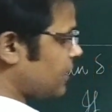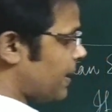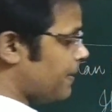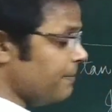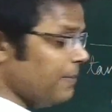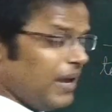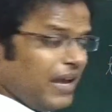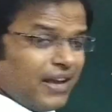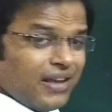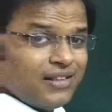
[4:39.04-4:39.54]

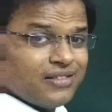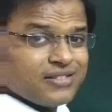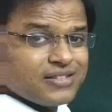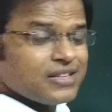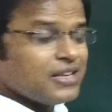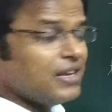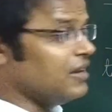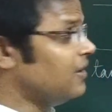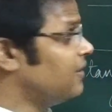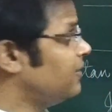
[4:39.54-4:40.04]
Means
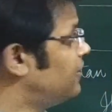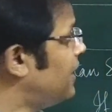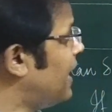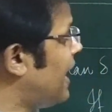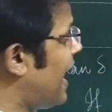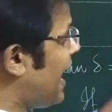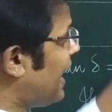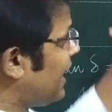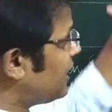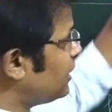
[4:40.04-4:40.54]
the
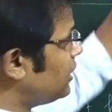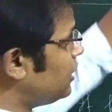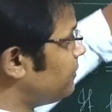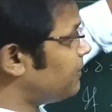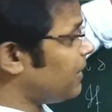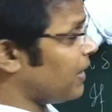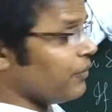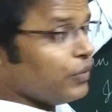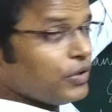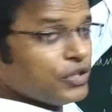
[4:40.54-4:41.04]
angle
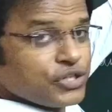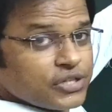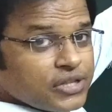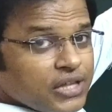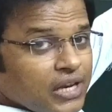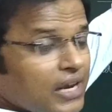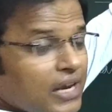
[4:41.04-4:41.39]
by which the